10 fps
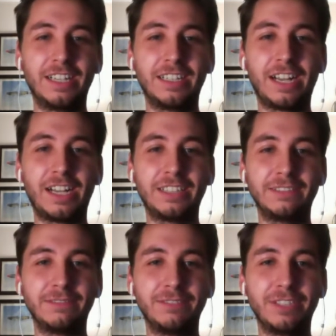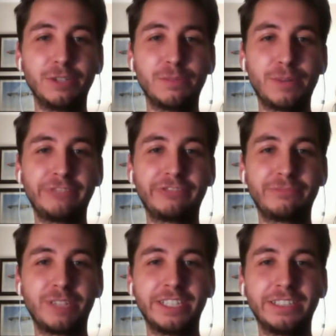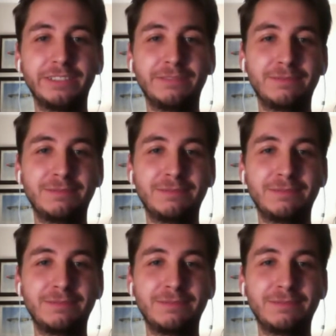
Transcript: When you pay somebody